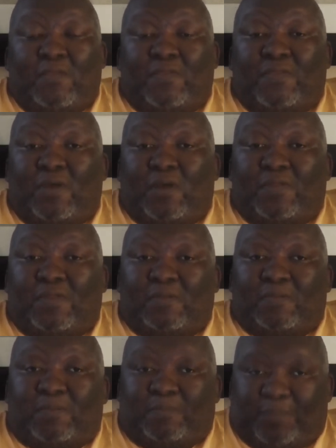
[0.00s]
the
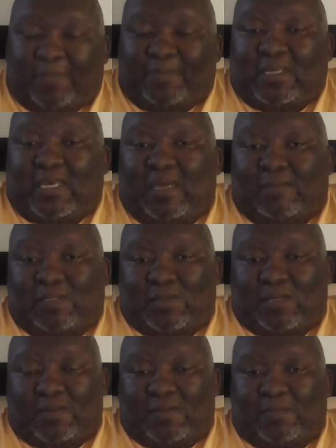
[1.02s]
people came
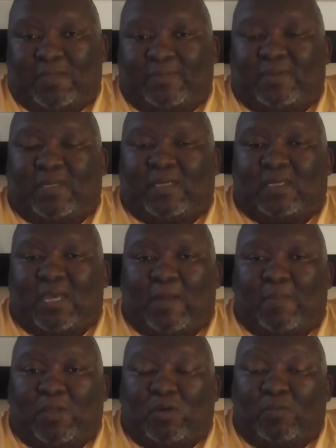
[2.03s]
together, people like
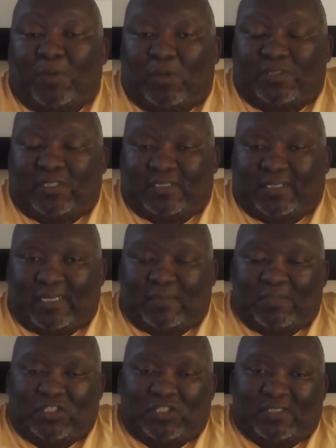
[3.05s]
composers like
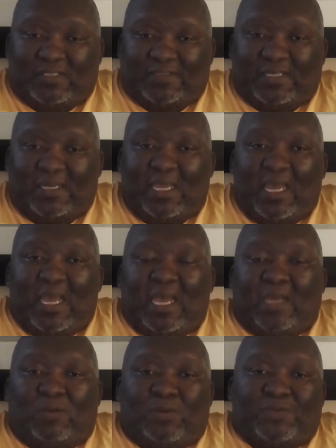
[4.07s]
Machikiza,
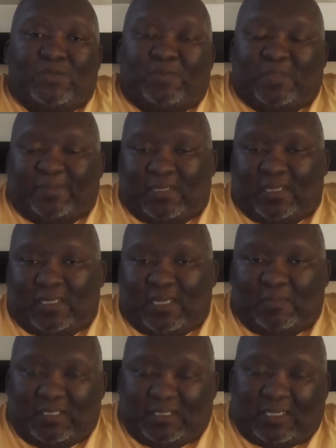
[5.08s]
and also people like
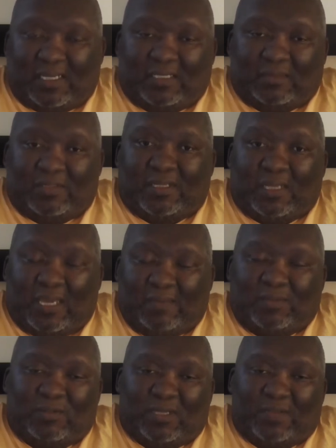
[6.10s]
Mr. Khadiba, they
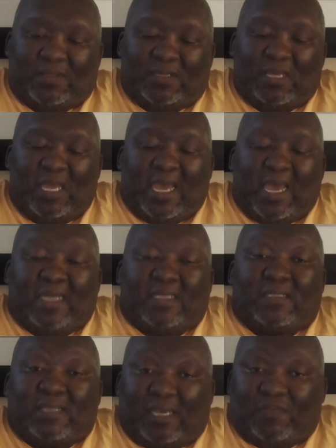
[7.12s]
came together
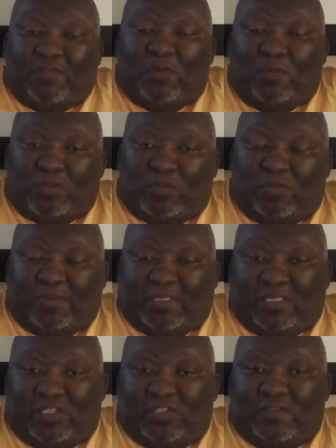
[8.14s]
and they formed
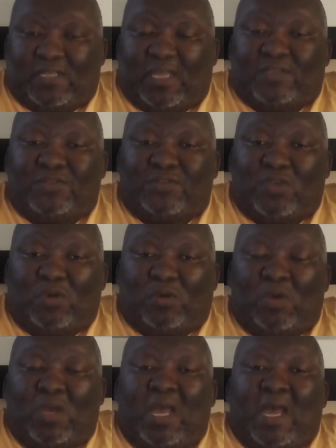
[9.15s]
competitions. And
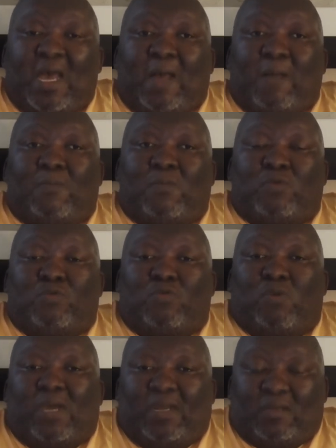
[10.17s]
so
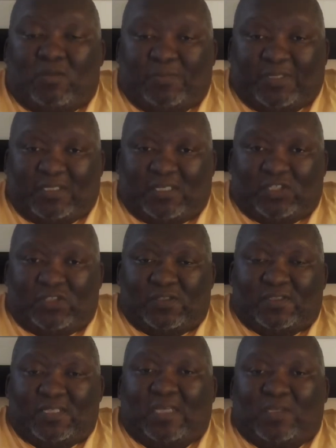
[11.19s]
real
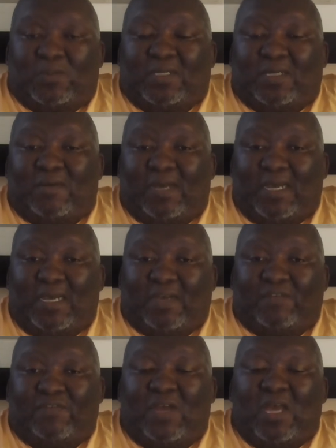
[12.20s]
competitions, as we now
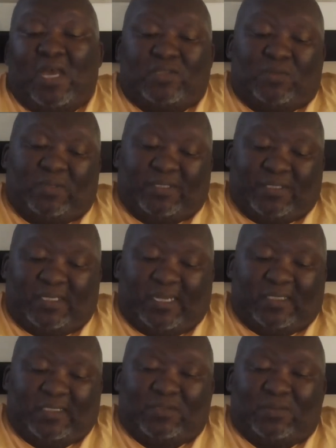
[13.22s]
have, as you will see
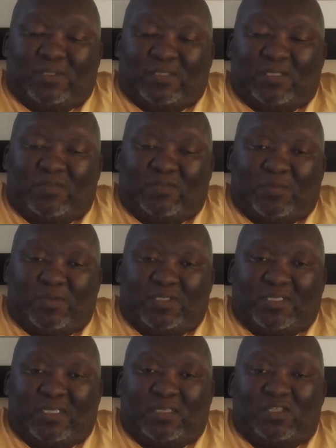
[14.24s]
later towards the end of the
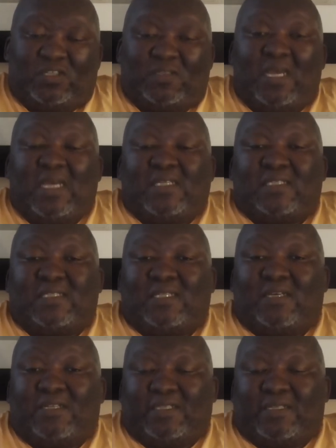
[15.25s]
presentation,
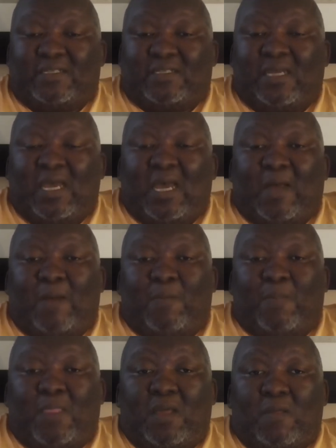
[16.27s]
started
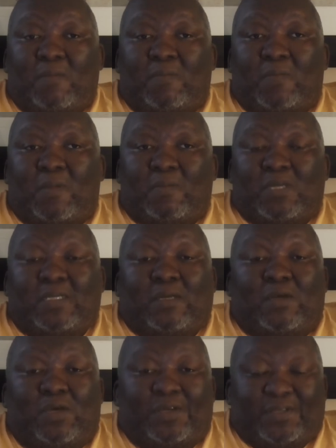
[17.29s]
in
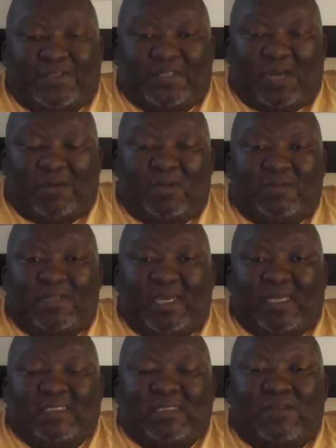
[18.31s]
earnest around the
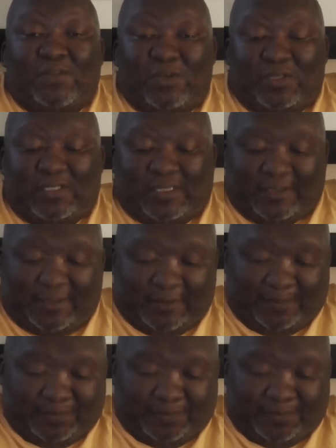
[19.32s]
1930s.